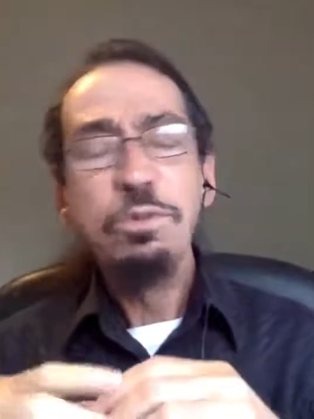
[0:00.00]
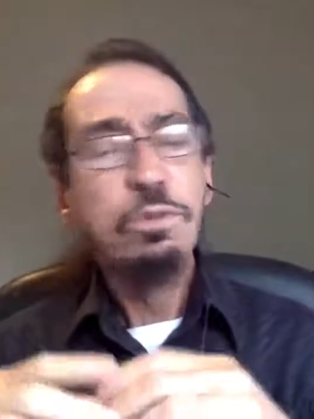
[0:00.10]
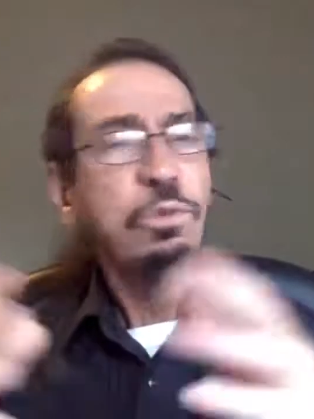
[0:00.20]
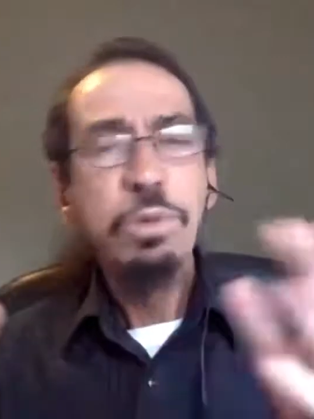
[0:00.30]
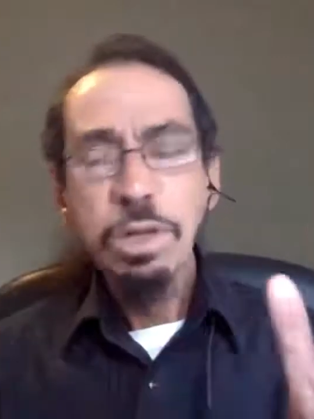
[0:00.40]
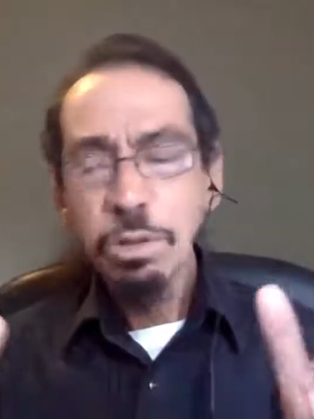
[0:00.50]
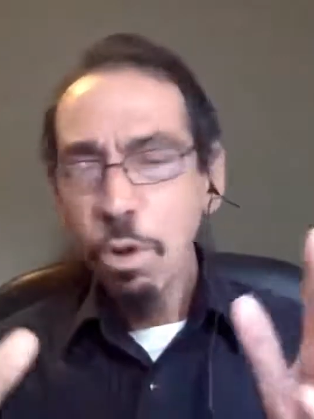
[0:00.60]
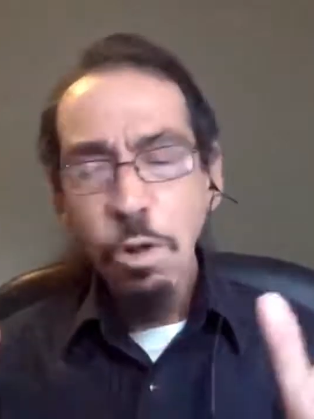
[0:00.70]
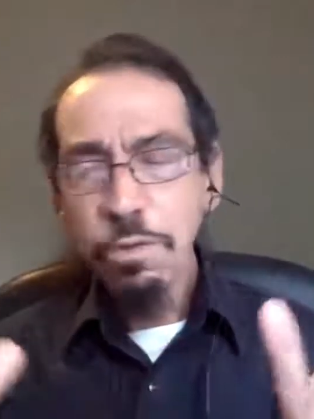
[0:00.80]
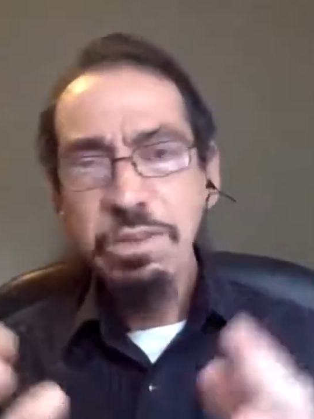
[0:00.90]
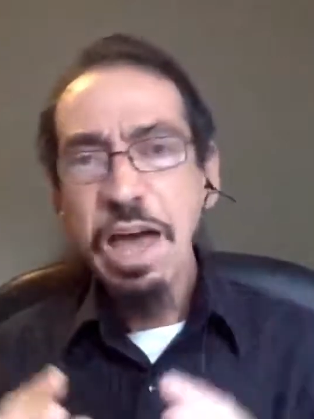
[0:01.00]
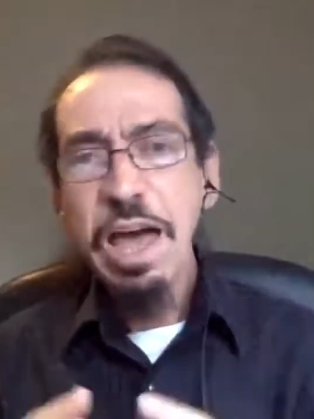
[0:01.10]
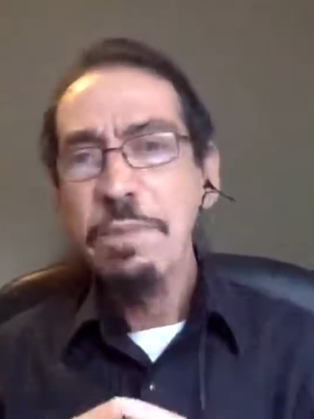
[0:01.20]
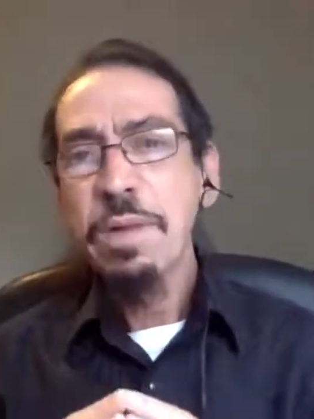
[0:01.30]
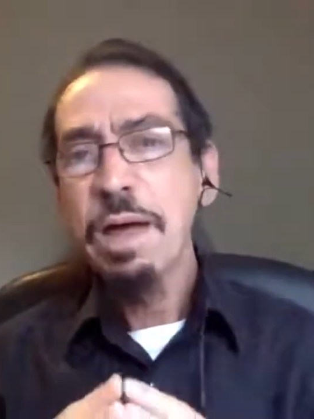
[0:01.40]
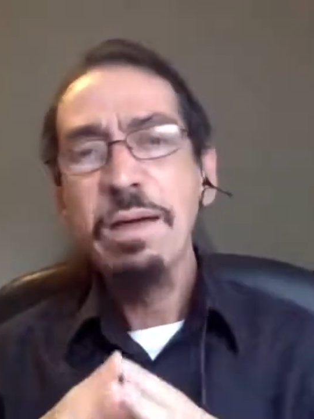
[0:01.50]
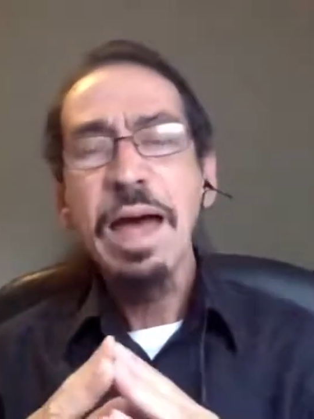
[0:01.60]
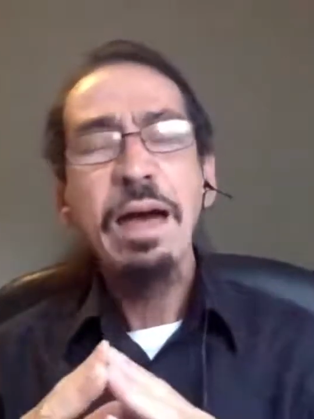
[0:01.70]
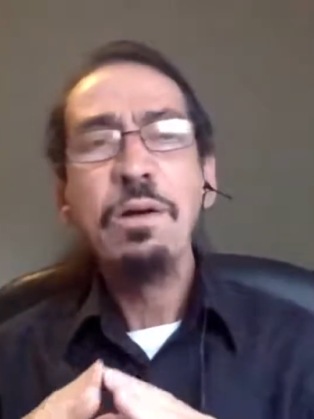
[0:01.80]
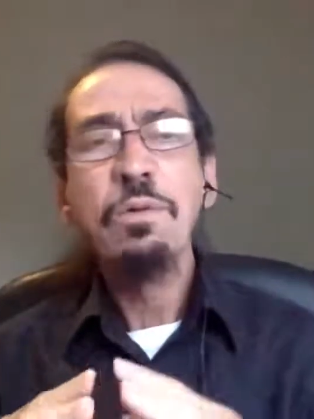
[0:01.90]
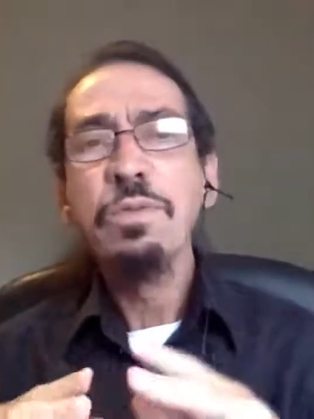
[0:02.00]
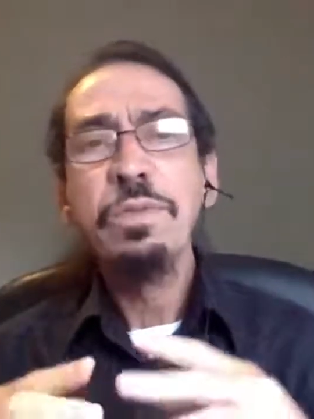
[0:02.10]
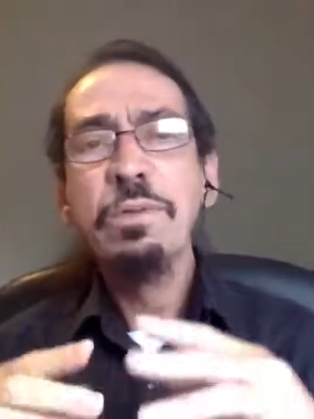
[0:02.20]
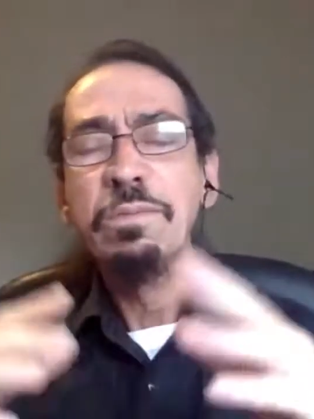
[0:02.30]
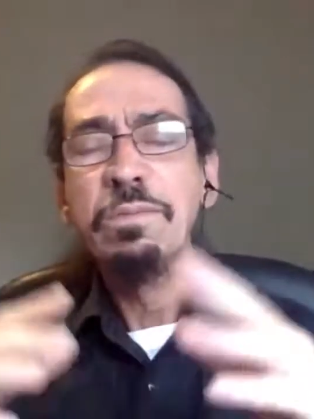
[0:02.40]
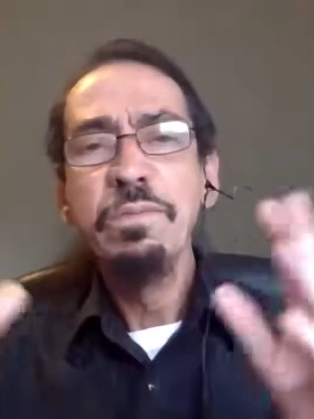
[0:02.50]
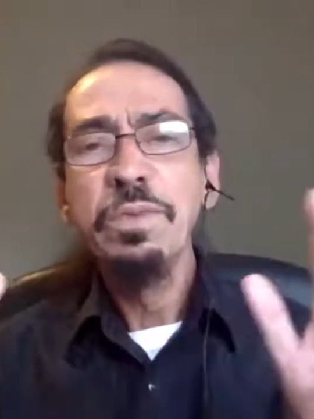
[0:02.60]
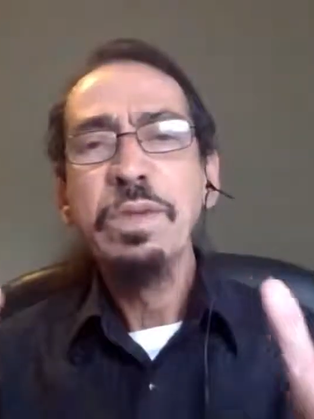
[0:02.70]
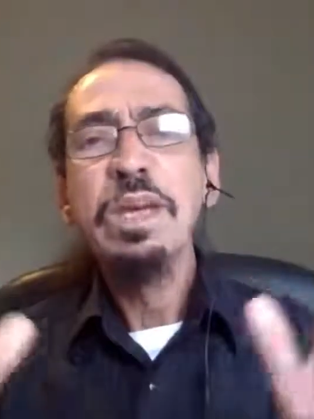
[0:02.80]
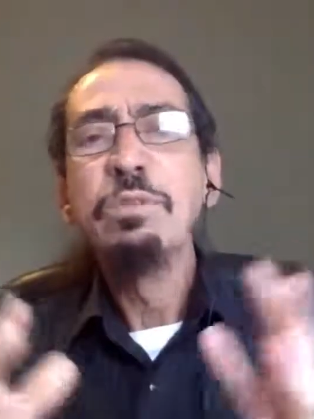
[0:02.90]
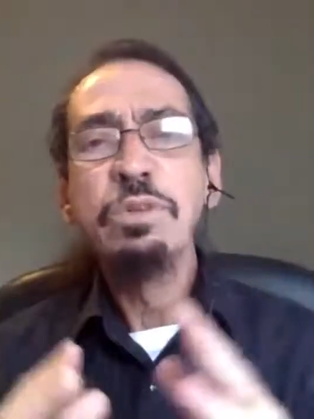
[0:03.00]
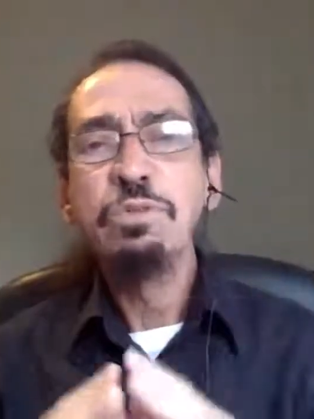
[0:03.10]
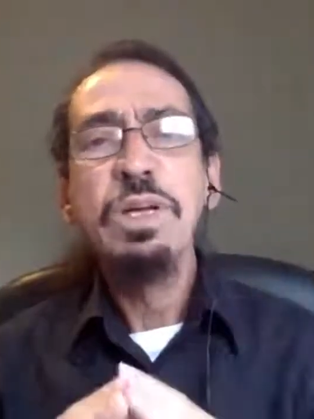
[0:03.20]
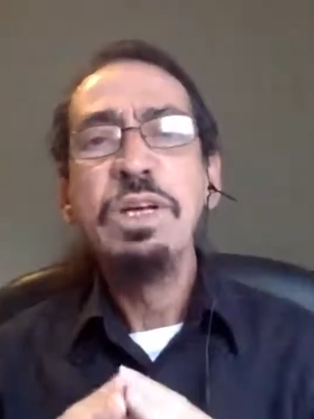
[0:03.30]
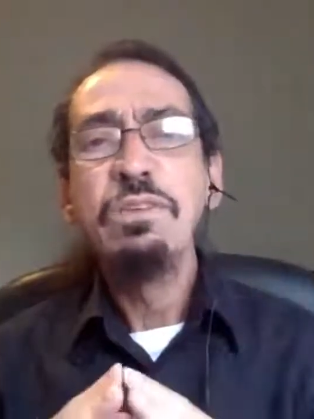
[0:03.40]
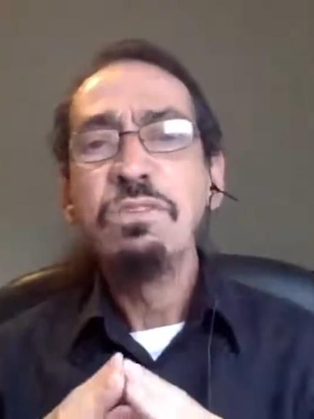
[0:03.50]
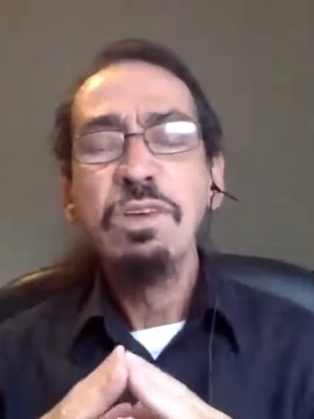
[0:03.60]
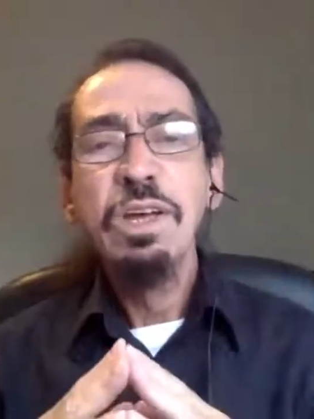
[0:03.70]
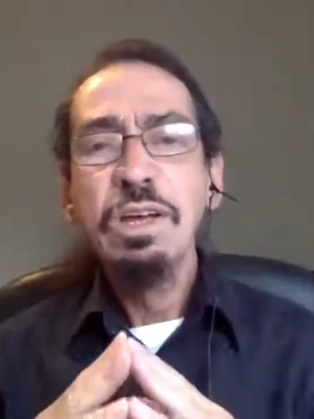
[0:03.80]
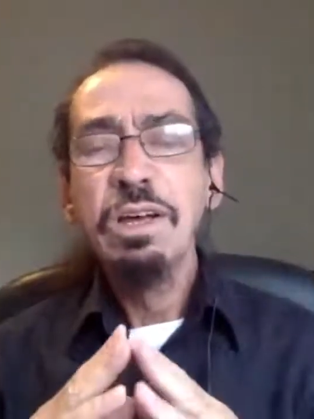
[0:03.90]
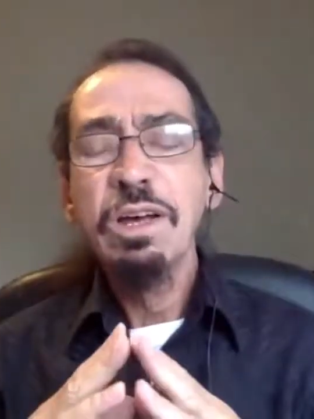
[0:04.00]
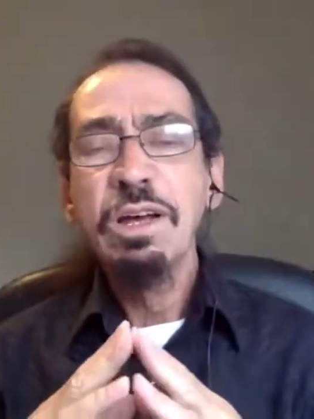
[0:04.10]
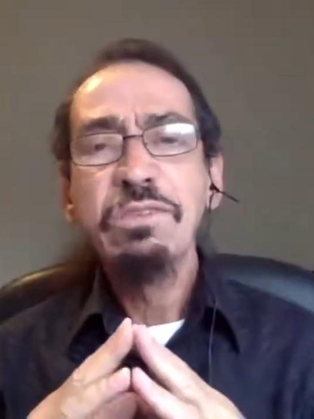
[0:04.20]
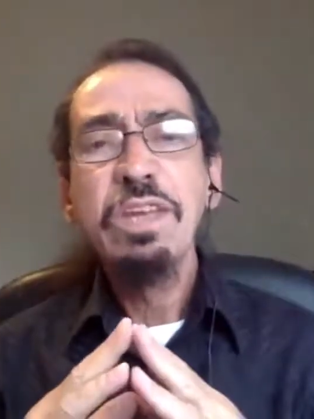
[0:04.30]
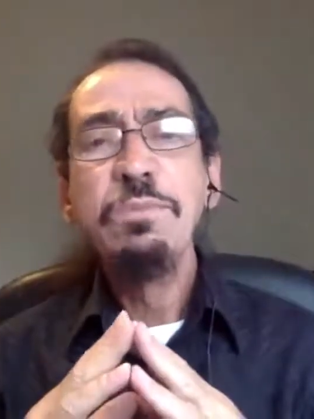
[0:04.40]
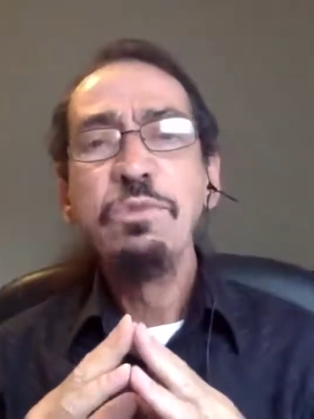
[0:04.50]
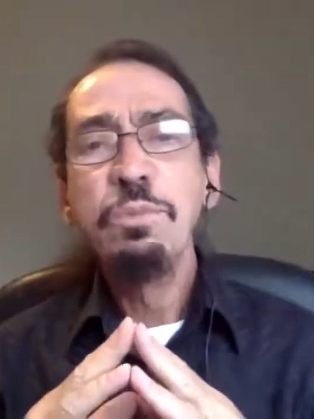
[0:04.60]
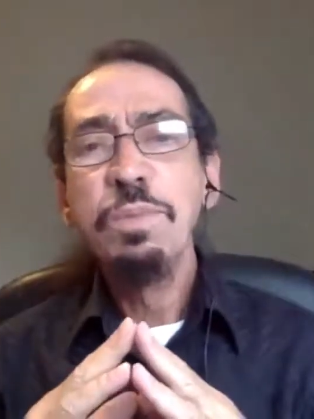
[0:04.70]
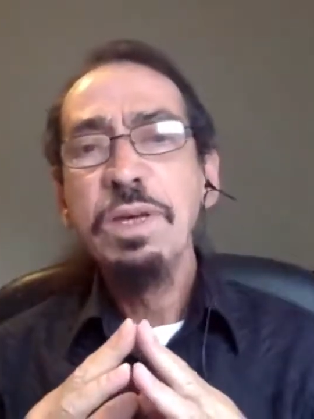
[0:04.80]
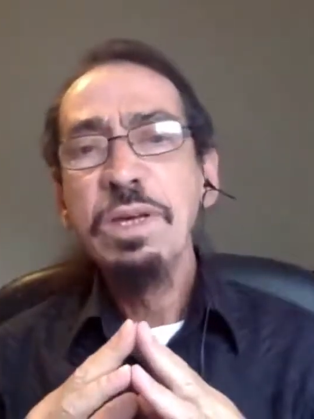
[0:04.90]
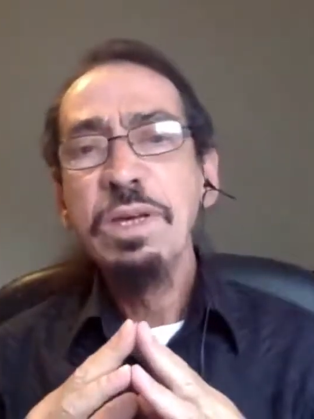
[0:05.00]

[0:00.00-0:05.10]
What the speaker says: you hear all the time how Eritreans seem to be